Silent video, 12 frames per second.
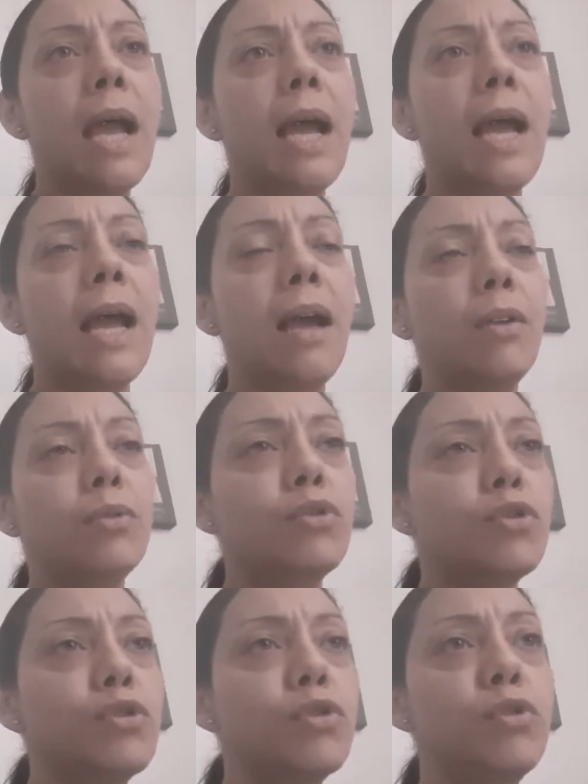how
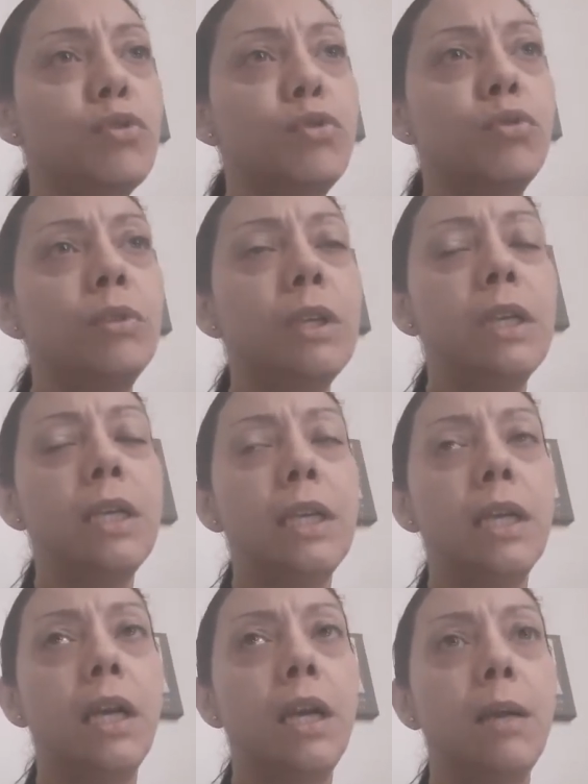to
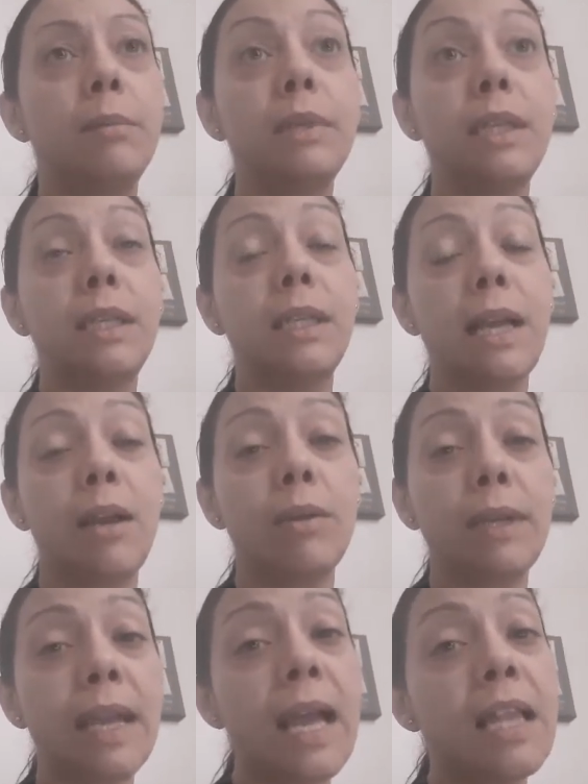
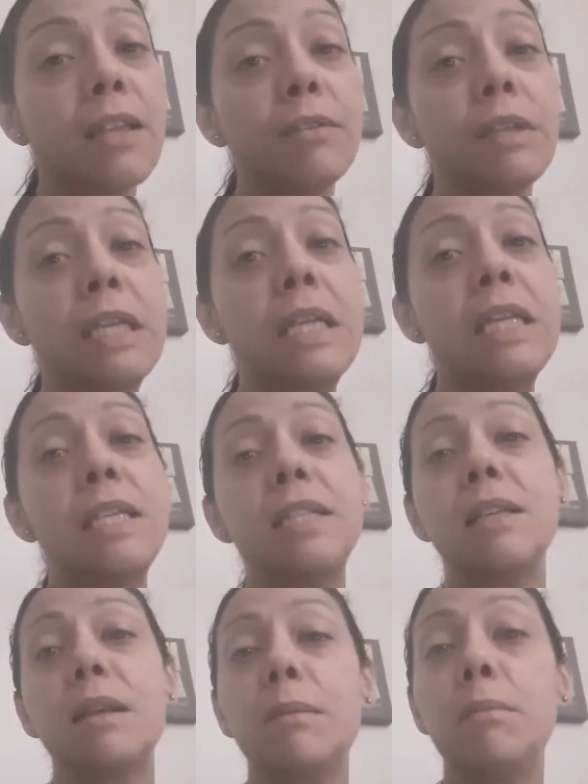count
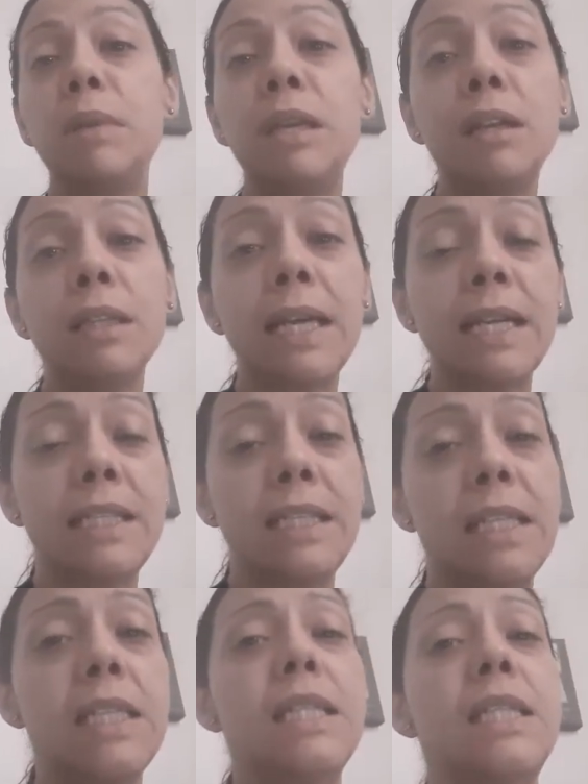calories, meal
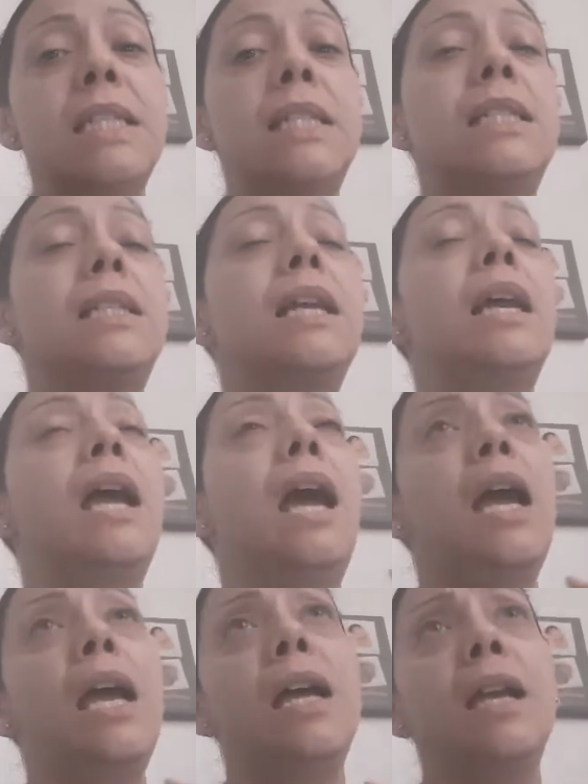ideas,
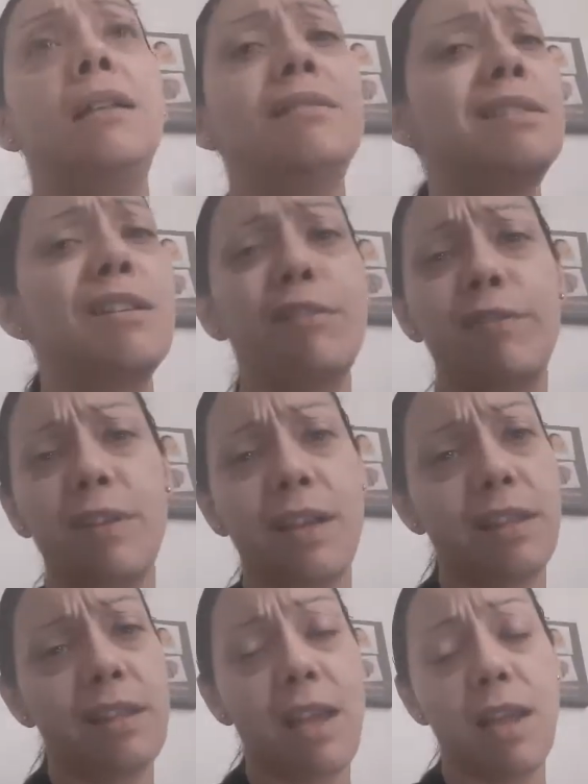and stuff
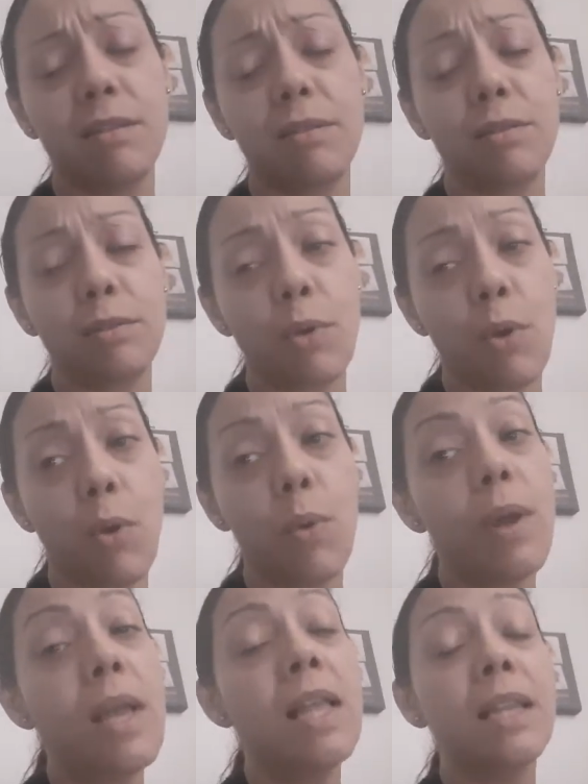like that.
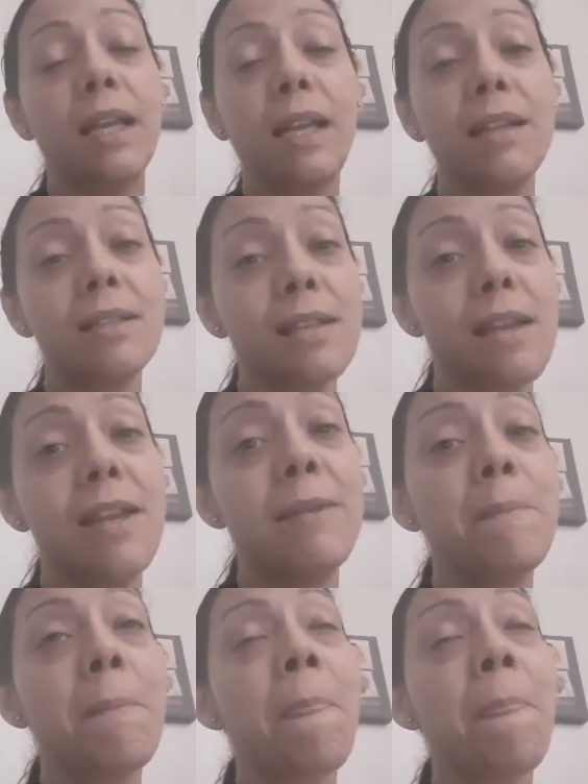So like I said,